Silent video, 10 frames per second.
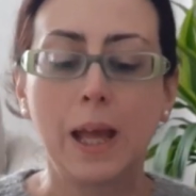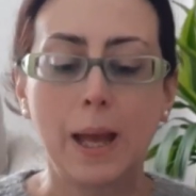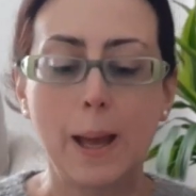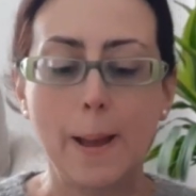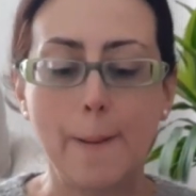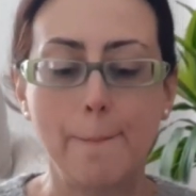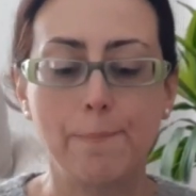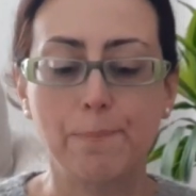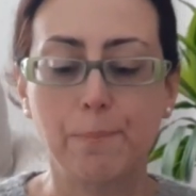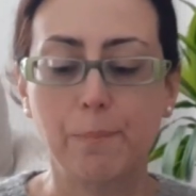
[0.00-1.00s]

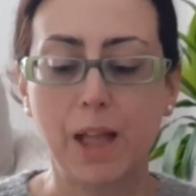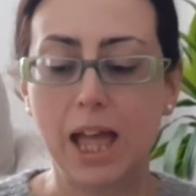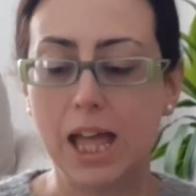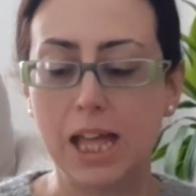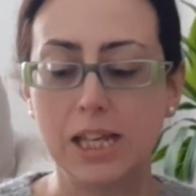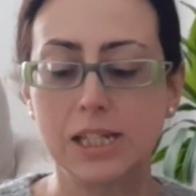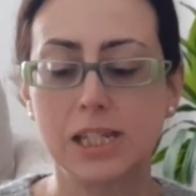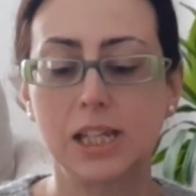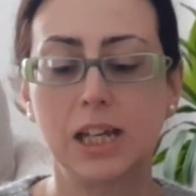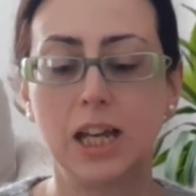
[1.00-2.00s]
Um, and
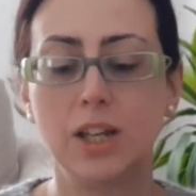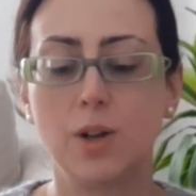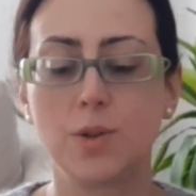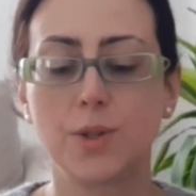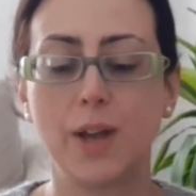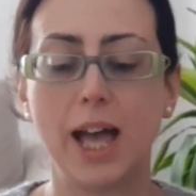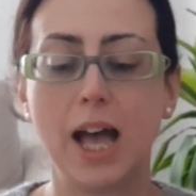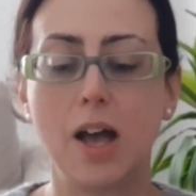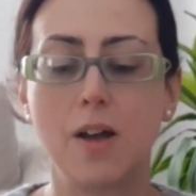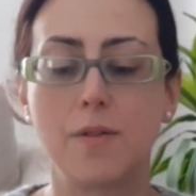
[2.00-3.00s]
I also
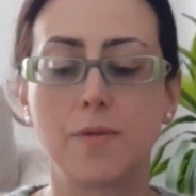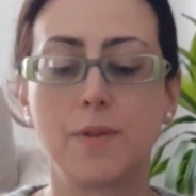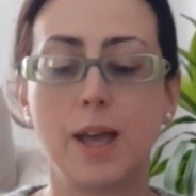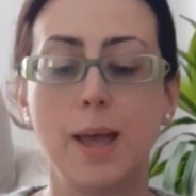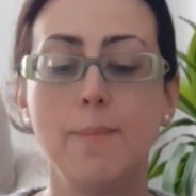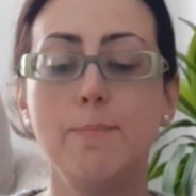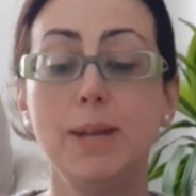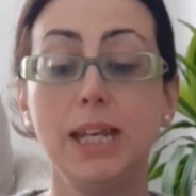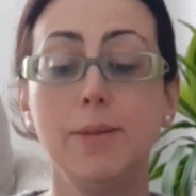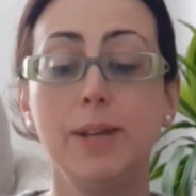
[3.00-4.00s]
have a
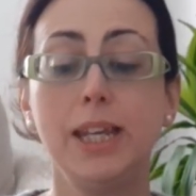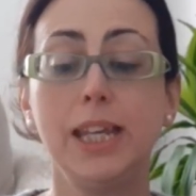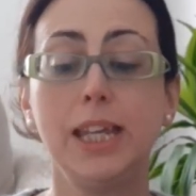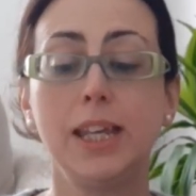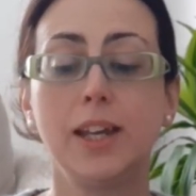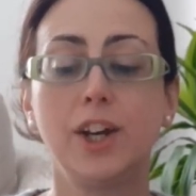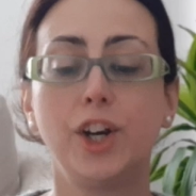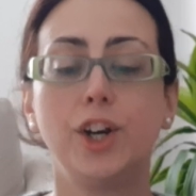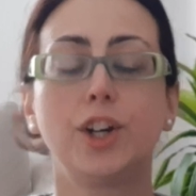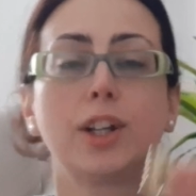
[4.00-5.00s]
mini, mini
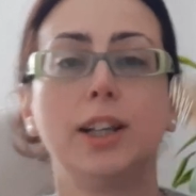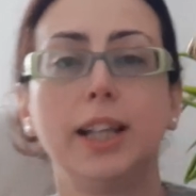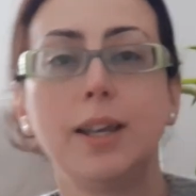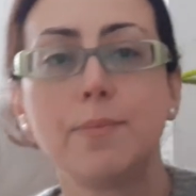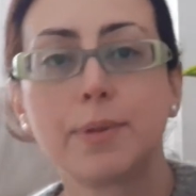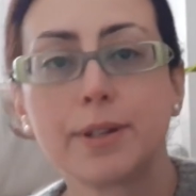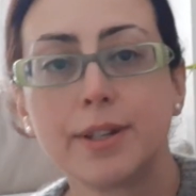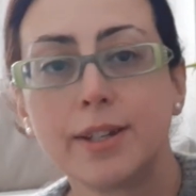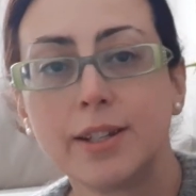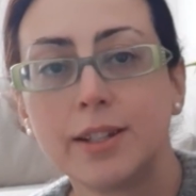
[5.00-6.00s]
hair clip.
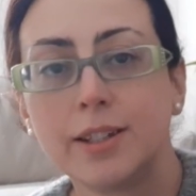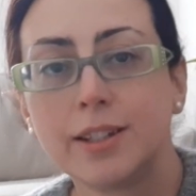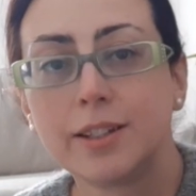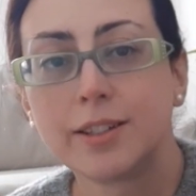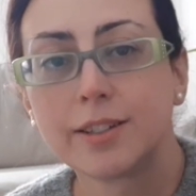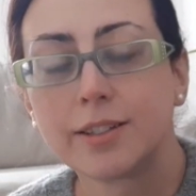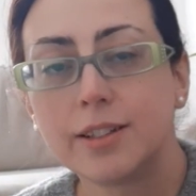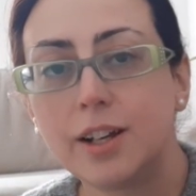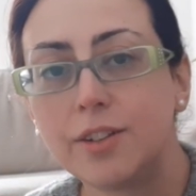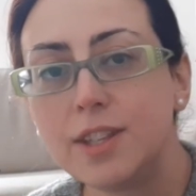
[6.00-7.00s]

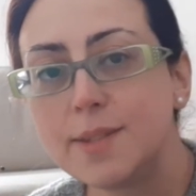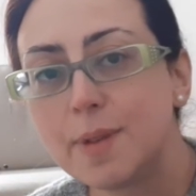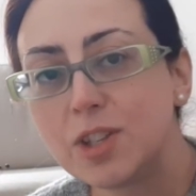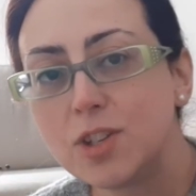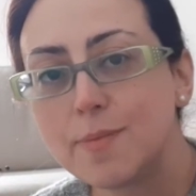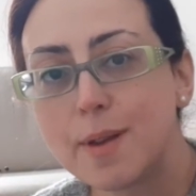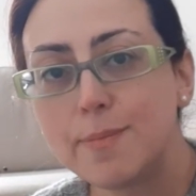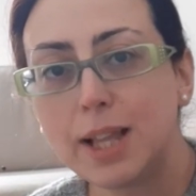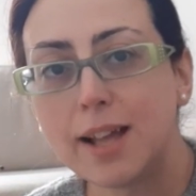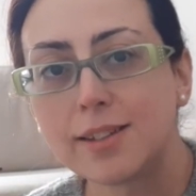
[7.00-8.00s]
Oh, this matches my
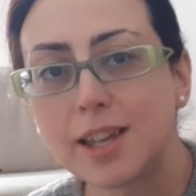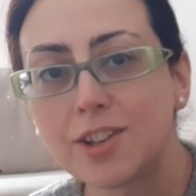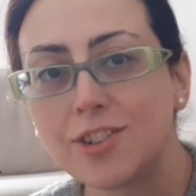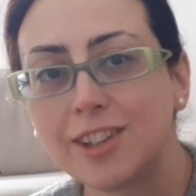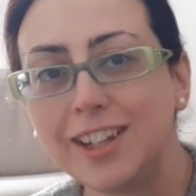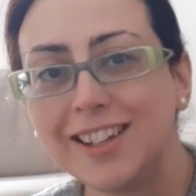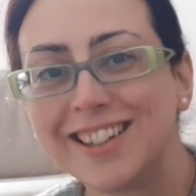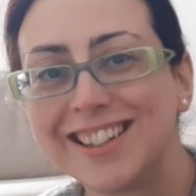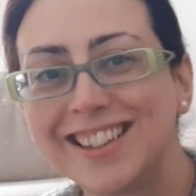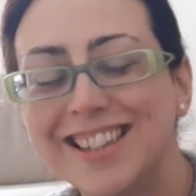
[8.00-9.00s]
plant actually.
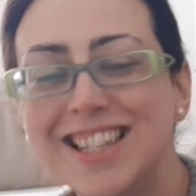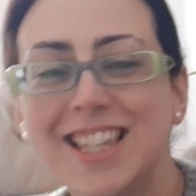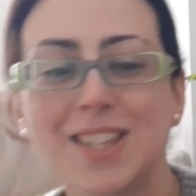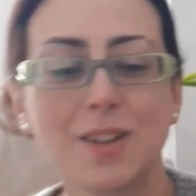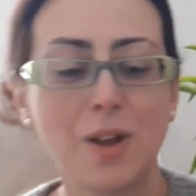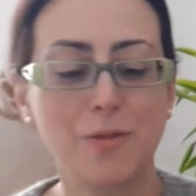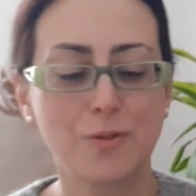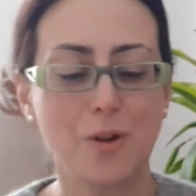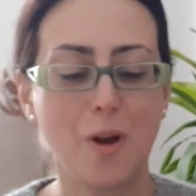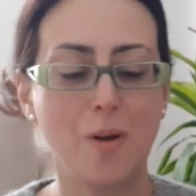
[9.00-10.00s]
This is uh,
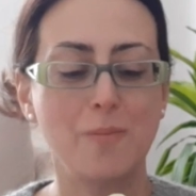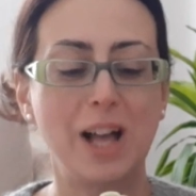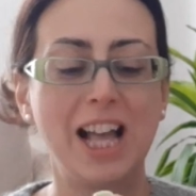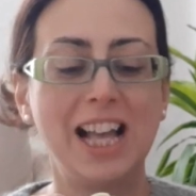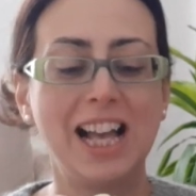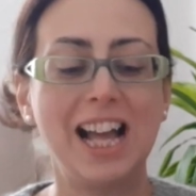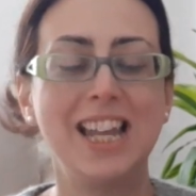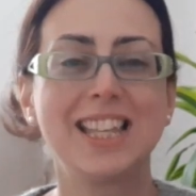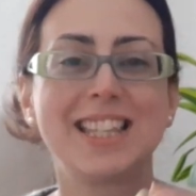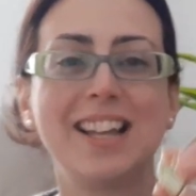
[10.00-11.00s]
from
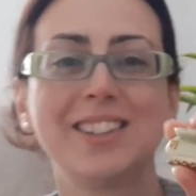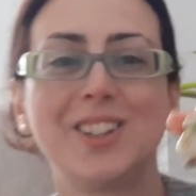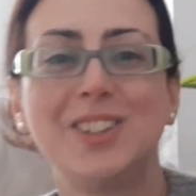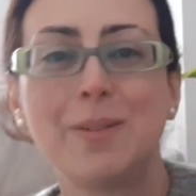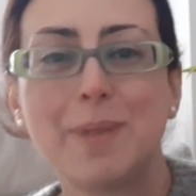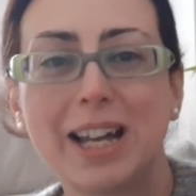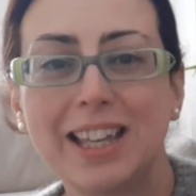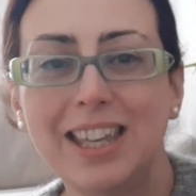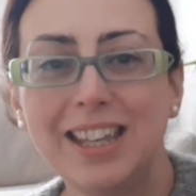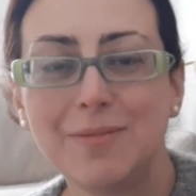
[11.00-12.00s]
Alexandre de
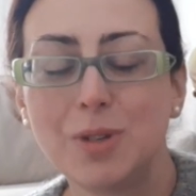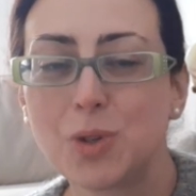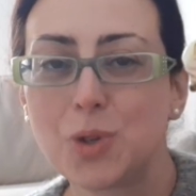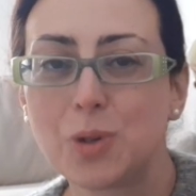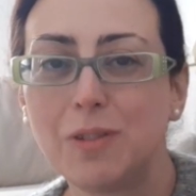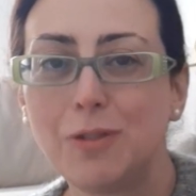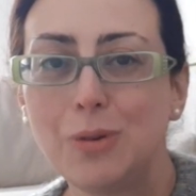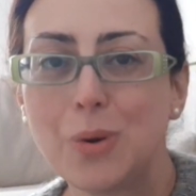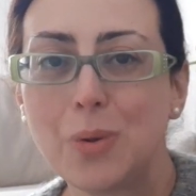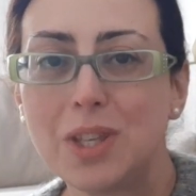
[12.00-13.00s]
Paris. Not sure if you
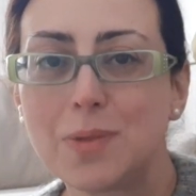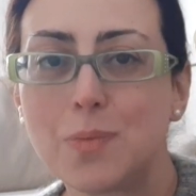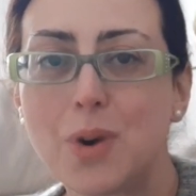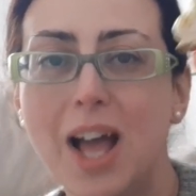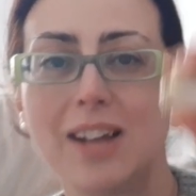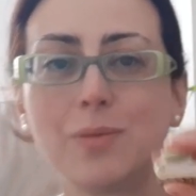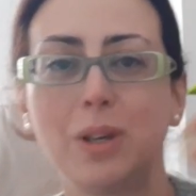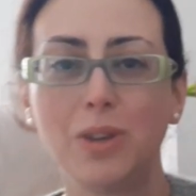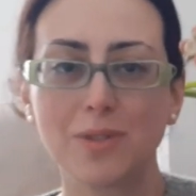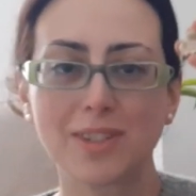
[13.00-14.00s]
know this brand. We
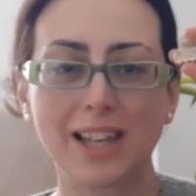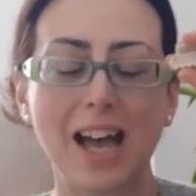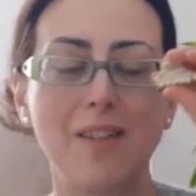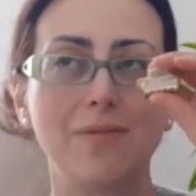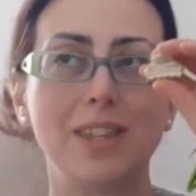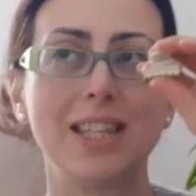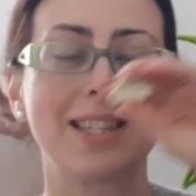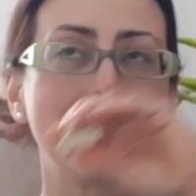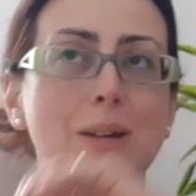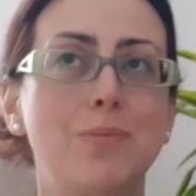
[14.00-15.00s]
used to have this uh,